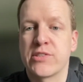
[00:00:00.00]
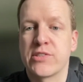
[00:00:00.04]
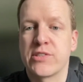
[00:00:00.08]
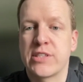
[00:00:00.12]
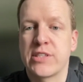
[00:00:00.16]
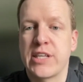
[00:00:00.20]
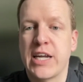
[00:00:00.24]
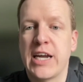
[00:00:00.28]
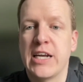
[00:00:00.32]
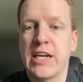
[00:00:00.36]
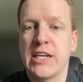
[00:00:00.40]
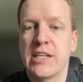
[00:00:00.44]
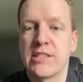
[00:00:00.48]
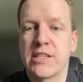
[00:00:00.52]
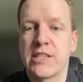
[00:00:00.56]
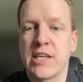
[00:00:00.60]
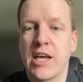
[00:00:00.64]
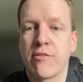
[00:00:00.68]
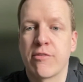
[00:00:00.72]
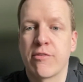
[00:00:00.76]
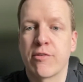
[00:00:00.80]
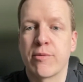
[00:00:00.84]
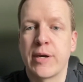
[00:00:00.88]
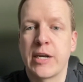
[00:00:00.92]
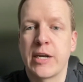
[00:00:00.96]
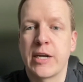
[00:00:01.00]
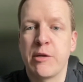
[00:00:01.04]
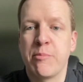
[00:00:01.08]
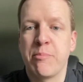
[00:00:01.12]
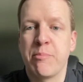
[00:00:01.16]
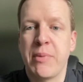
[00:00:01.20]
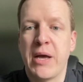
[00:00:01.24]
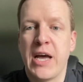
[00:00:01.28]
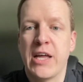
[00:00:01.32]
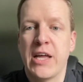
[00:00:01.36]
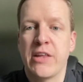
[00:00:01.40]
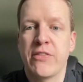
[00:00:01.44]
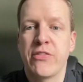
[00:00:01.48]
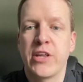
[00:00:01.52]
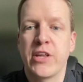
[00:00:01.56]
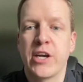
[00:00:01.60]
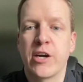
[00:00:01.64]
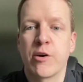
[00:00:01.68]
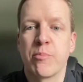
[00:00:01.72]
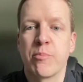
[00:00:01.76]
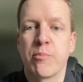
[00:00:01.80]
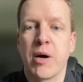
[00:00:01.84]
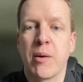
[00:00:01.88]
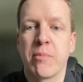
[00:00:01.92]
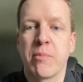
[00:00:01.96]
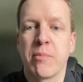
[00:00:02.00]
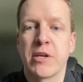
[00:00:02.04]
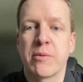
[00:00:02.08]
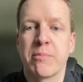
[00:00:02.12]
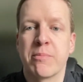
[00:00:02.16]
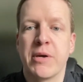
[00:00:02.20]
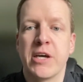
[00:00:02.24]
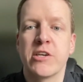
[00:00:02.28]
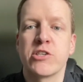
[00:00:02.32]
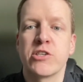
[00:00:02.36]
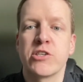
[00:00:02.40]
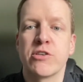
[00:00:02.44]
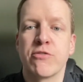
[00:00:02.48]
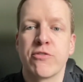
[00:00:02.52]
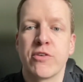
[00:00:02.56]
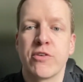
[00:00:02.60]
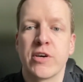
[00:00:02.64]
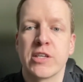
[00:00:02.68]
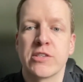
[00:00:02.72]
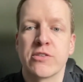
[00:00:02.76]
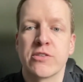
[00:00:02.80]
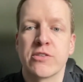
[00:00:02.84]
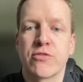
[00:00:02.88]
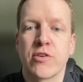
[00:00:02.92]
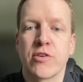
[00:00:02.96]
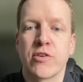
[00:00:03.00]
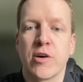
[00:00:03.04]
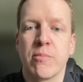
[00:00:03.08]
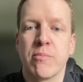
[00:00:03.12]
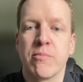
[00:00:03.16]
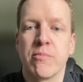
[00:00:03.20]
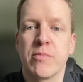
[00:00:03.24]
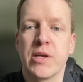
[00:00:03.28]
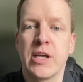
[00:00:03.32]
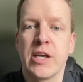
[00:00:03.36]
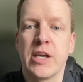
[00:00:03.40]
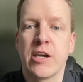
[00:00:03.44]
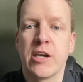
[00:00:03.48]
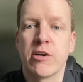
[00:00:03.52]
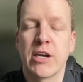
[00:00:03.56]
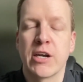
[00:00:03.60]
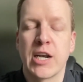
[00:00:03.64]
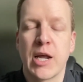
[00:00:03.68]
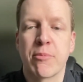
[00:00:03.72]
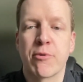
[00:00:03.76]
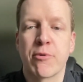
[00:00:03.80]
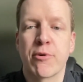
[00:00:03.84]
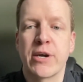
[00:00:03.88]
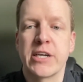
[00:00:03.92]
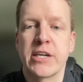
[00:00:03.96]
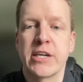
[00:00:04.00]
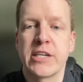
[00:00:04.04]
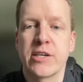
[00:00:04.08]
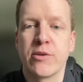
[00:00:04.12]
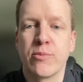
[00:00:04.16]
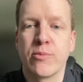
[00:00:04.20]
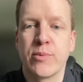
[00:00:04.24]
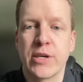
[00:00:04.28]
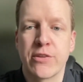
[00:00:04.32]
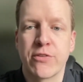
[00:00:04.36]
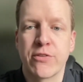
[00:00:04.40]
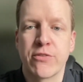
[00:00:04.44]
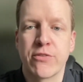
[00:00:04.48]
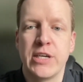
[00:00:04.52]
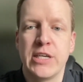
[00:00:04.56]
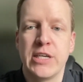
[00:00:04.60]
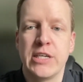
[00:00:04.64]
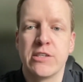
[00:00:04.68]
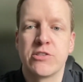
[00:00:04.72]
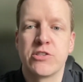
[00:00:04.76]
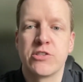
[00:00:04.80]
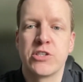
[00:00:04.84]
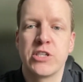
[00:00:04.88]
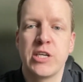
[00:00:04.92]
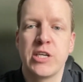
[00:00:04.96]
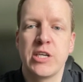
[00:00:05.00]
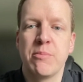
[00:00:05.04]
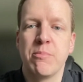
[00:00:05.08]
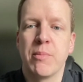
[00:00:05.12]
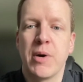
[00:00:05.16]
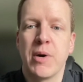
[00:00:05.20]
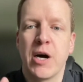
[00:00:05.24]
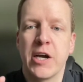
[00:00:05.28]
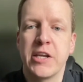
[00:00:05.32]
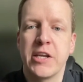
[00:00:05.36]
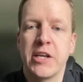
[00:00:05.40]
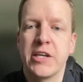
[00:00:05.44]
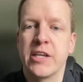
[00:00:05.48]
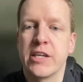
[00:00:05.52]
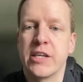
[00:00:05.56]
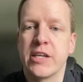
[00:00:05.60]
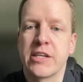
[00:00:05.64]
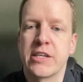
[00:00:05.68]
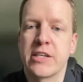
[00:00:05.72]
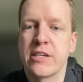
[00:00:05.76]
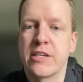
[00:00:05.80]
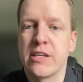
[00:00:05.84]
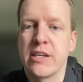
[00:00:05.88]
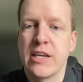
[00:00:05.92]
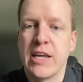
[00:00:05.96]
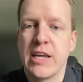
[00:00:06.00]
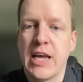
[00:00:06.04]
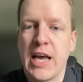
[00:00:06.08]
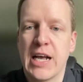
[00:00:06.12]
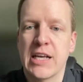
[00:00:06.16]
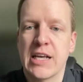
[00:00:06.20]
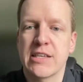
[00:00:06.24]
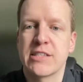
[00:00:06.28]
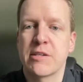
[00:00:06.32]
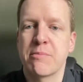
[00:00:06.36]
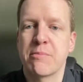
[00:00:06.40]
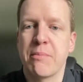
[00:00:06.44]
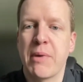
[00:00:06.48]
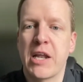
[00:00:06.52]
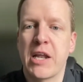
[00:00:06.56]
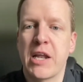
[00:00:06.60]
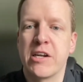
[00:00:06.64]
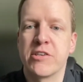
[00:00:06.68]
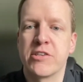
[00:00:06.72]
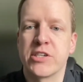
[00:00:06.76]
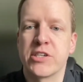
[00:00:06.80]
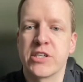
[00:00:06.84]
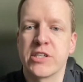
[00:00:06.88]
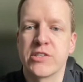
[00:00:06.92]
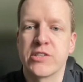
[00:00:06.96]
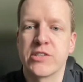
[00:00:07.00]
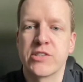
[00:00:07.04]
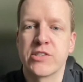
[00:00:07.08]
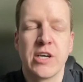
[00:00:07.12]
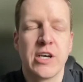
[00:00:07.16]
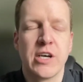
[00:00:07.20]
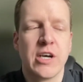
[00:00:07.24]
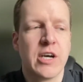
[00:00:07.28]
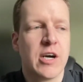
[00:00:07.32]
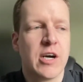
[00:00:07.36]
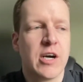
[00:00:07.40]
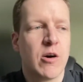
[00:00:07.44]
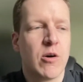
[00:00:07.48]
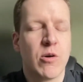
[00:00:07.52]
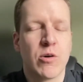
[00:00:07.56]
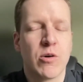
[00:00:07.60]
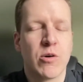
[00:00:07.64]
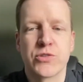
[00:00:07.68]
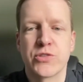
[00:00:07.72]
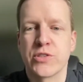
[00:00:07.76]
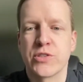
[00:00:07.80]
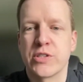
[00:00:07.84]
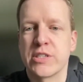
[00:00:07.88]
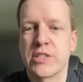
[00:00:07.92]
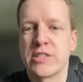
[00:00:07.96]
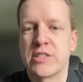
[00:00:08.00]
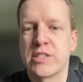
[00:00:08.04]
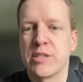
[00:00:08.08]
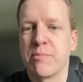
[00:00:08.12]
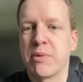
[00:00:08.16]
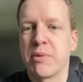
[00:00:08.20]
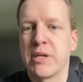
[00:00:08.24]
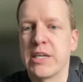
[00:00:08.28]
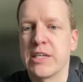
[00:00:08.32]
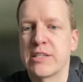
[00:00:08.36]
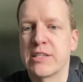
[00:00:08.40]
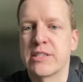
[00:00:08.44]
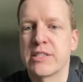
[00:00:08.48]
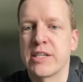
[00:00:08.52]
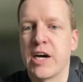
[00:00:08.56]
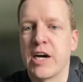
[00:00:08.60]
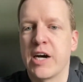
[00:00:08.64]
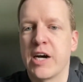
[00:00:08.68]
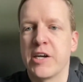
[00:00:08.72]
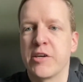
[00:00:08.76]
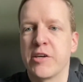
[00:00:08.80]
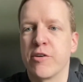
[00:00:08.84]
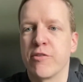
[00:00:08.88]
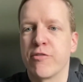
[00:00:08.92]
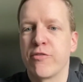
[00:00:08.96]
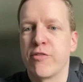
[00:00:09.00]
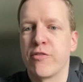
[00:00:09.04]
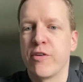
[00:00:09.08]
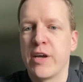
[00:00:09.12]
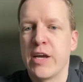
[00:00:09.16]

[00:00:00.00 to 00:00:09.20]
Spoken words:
states have already banned their public pension funds from collaborating with ESG-minded asset managers also is simply a sign of